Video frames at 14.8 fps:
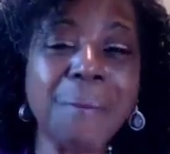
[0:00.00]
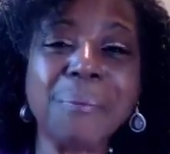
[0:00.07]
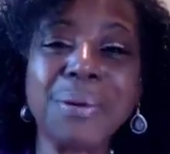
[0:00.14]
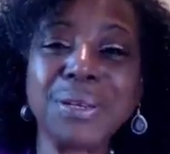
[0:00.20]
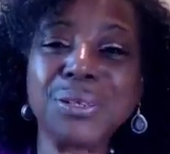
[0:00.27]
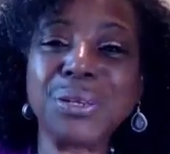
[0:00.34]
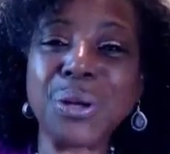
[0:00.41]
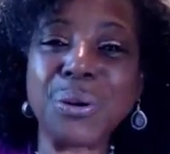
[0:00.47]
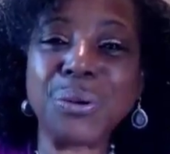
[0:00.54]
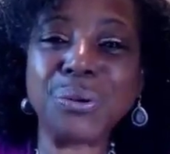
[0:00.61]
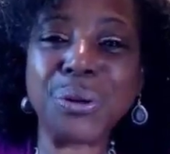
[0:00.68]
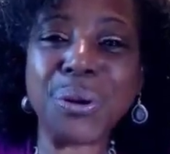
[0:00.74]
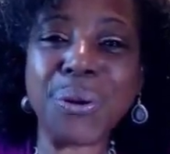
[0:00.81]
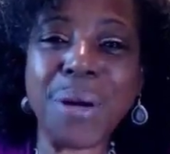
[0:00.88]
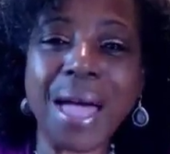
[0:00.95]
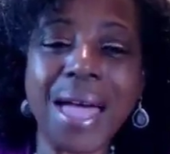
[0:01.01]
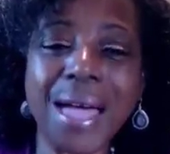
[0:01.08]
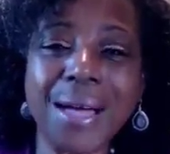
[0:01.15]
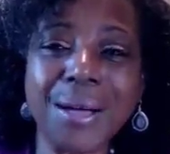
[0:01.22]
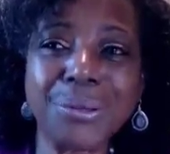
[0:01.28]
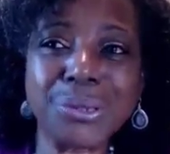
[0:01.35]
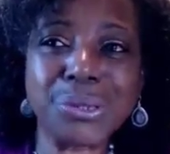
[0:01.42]
but don't know
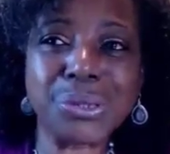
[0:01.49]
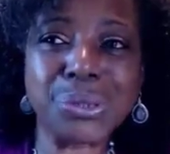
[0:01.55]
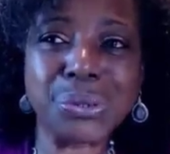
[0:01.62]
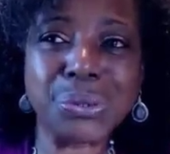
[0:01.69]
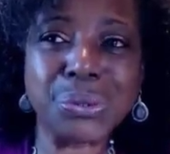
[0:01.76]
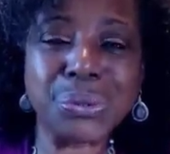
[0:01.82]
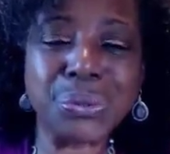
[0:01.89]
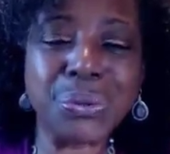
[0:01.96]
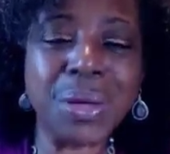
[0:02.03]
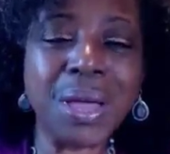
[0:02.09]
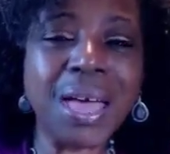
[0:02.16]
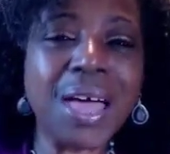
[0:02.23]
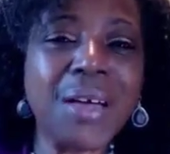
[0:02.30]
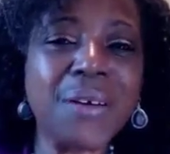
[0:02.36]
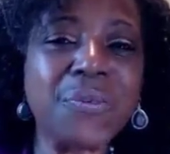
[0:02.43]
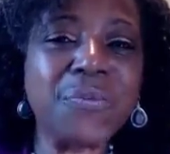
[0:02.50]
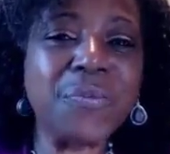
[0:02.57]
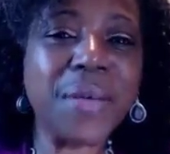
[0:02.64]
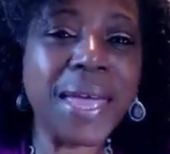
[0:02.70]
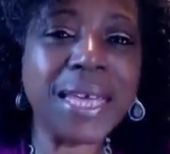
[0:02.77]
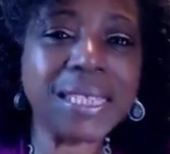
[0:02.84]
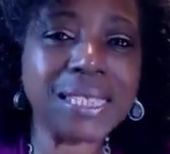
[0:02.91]
how to
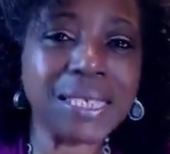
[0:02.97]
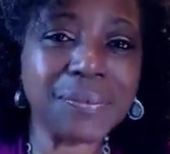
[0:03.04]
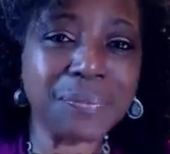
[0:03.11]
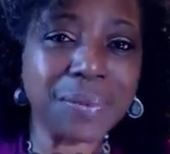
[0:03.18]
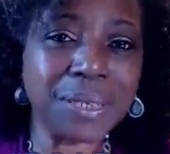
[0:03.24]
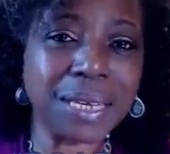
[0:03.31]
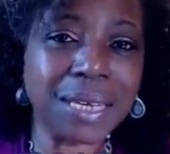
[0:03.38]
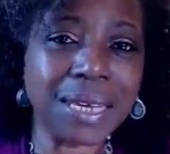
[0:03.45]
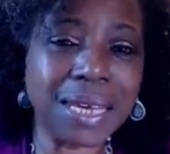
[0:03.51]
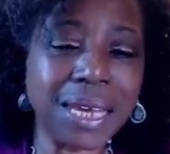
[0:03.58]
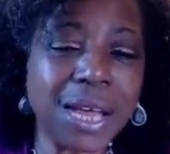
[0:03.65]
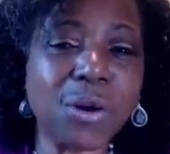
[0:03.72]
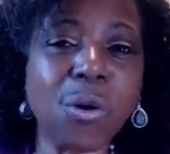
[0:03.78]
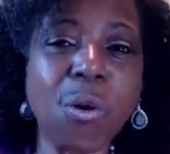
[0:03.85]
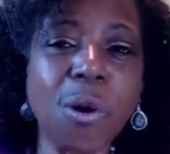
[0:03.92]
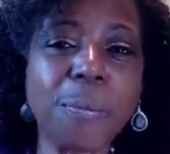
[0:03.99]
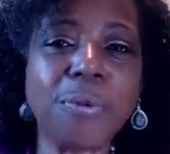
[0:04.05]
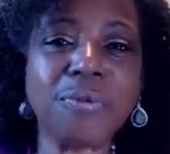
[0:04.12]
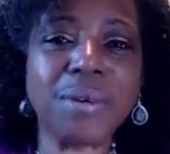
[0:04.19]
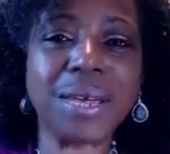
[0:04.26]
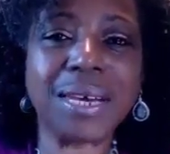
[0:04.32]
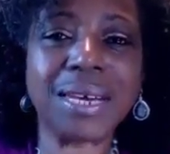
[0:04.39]
effectively
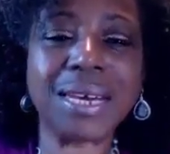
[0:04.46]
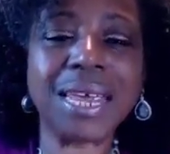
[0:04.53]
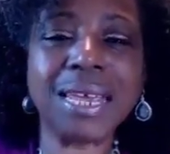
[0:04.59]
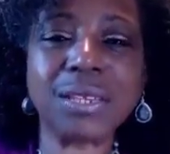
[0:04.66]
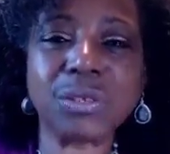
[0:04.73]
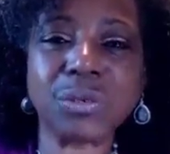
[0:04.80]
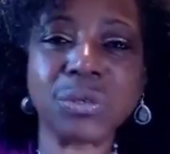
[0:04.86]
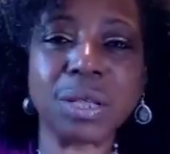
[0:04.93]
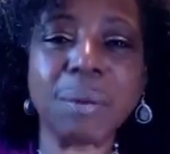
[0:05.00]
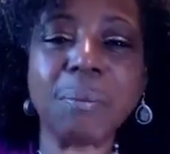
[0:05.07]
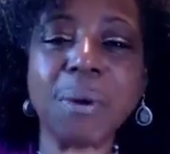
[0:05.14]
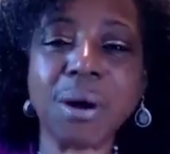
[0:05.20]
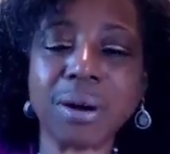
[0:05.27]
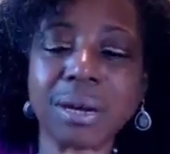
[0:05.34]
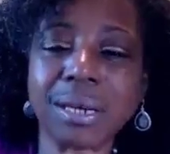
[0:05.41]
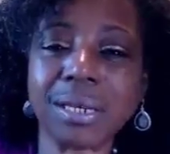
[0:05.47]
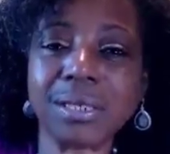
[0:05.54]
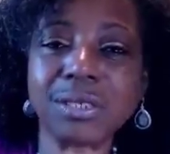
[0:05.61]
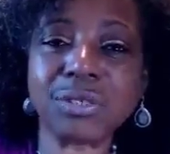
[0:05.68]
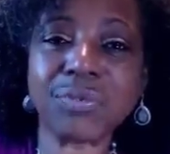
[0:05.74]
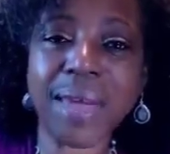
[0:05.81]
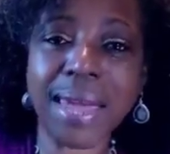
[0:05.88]
incorporate it into their marketing
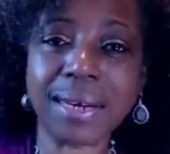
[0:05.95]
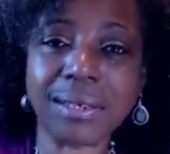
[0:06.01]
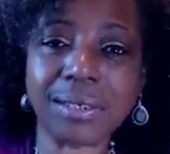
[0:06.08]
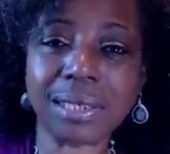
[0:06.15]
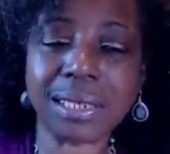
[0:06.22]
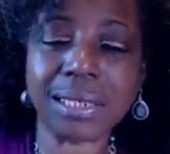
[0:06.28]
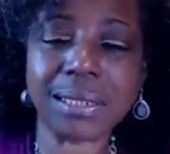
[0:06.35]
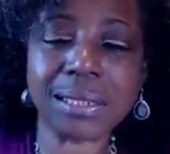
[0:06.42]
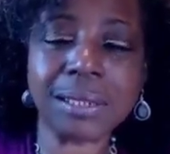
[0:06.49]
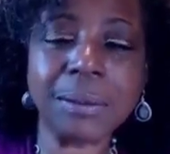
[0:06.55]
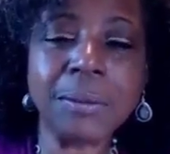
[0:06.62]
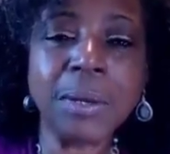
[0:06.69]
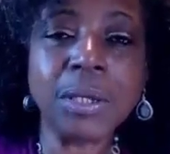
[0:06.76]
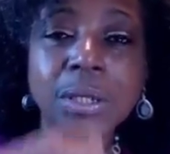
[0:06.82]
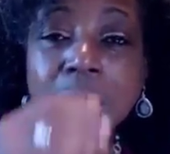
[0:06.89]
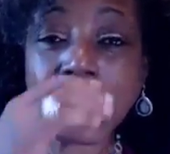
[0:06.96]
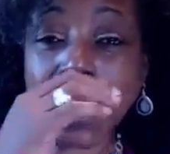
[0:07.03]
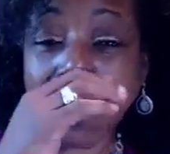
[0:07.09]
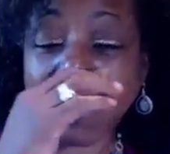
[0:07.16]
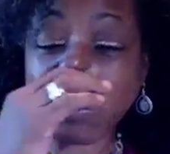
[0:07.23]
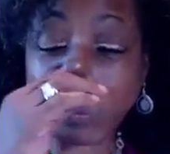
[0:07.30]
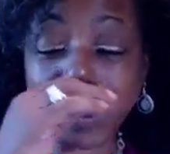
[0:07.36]
strategies.
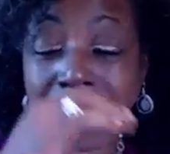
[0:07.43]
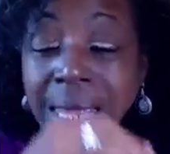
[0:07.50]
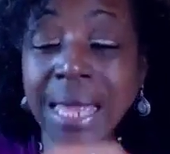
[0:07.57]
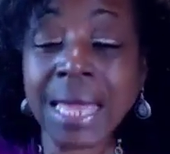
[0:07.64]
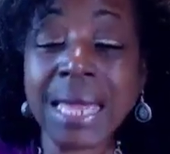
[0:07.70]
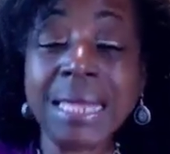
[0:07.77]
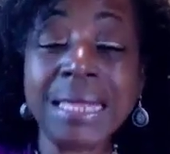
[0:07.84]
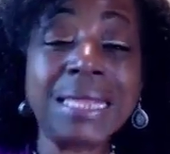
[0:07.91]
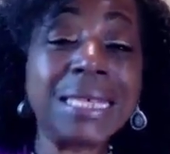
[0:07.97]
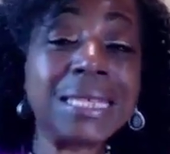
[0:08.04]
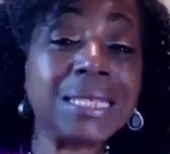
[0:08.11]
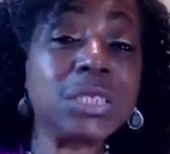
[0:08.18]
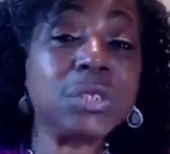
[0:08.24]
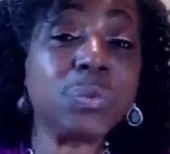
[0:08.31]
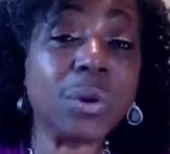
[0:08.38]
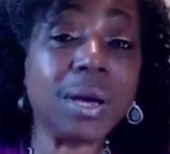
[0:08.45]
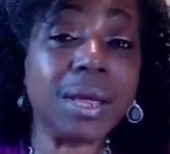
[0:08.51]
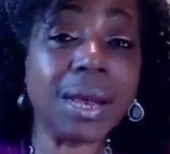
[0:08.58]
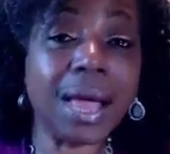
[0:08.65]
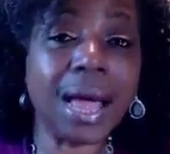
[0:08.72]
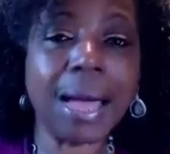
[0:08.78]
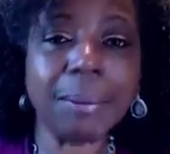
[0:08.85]
So, this is
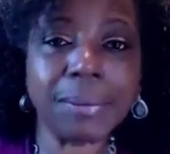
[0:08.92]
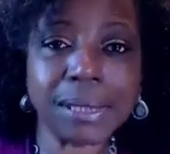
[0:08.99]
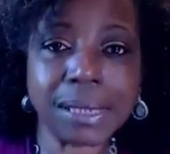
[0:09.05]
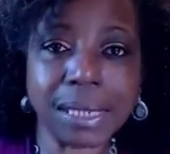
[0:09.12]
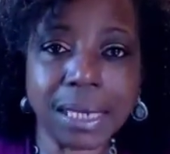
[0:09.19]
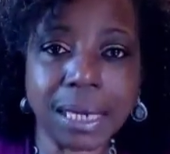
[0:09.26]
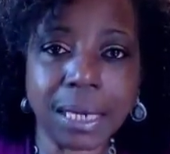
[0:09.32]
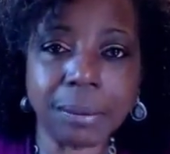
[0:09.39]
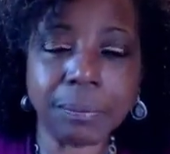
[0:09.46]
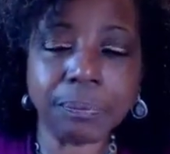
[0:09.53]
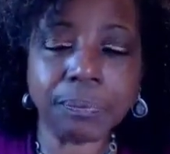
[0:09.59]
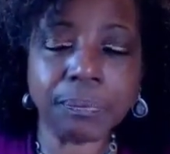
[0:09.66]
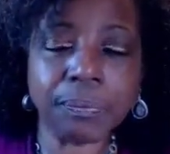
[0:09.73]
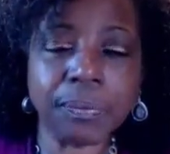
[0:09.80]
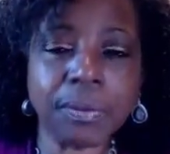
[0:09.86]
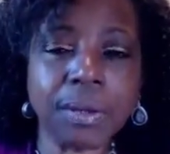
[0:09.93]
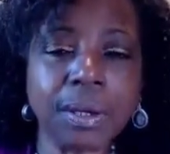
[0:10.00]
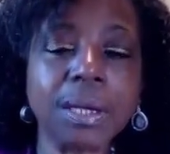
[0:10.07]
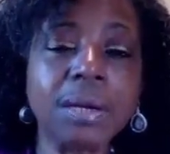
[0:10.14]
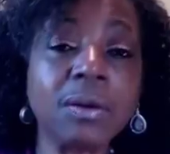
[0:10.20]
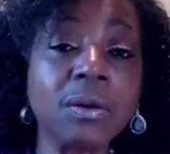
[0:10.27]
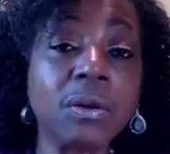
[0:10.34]
what I'm seeing.
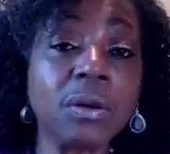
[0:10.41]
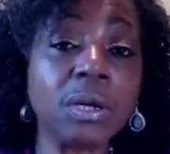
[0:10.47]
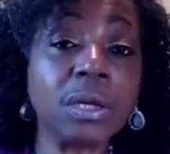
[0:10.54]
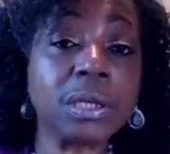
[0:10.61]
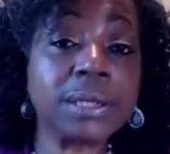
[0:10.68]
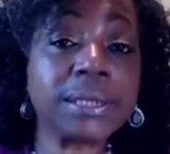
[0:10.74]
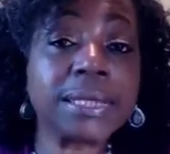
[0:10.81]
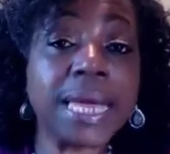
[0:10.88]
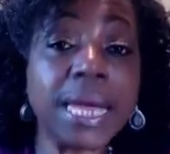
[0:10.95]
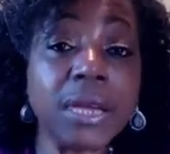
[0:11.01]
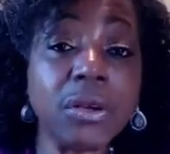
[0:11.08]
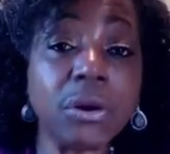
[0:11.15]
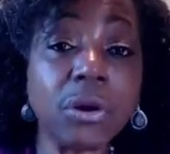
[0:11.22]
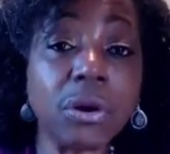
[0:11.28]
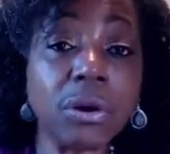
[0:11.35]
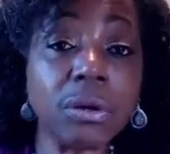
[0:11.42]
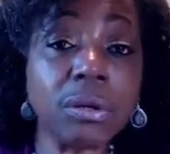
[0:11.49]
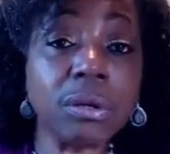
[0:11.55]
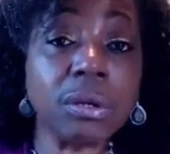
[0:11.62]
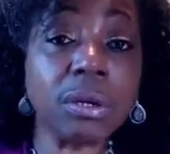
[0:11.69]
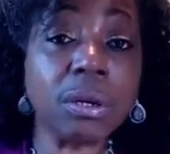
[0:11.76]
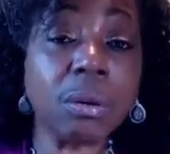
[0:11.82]
Say you're
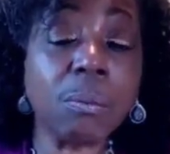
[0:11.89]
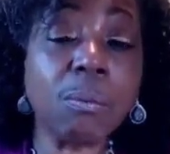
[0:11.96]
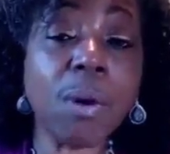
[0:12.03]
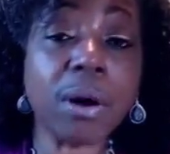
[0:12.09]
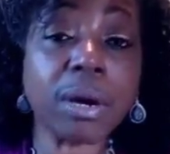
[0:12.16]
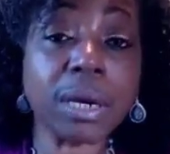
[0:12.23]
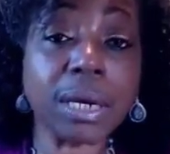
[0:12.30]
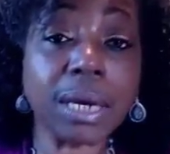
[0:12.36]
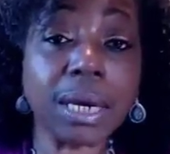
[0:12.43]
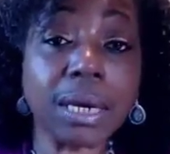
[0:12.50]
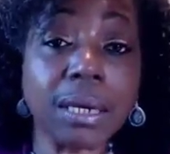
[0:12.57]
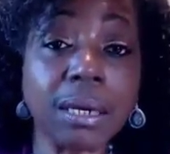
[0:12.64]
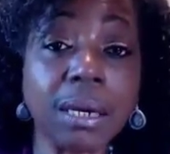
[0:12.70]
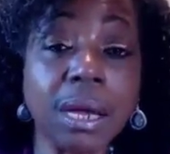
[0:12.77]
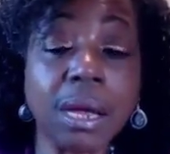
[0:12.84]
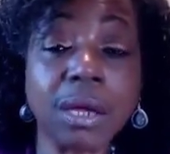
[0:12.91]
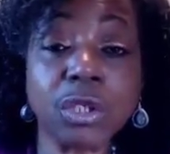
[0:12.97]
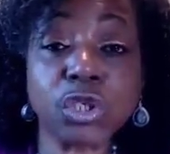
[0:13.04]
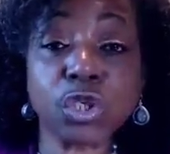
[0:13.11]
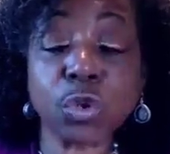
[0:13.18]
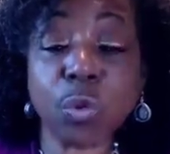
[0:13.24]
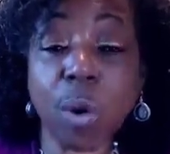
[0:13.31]
marketing
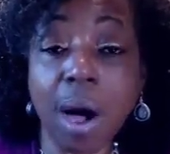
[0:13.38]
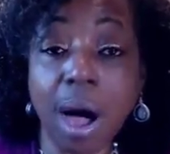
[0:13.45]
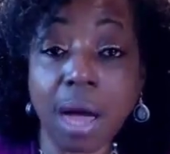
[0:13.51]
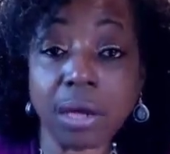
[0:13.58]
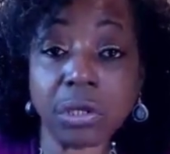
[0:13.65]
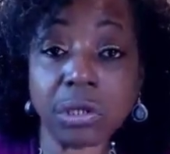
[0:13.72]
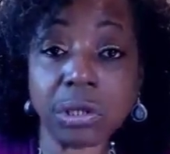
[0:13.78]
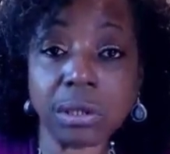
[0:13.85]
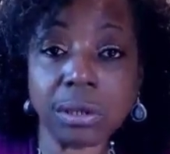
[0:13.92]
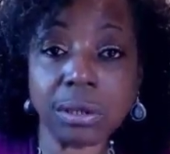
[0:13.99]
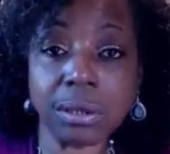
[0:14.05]
squash,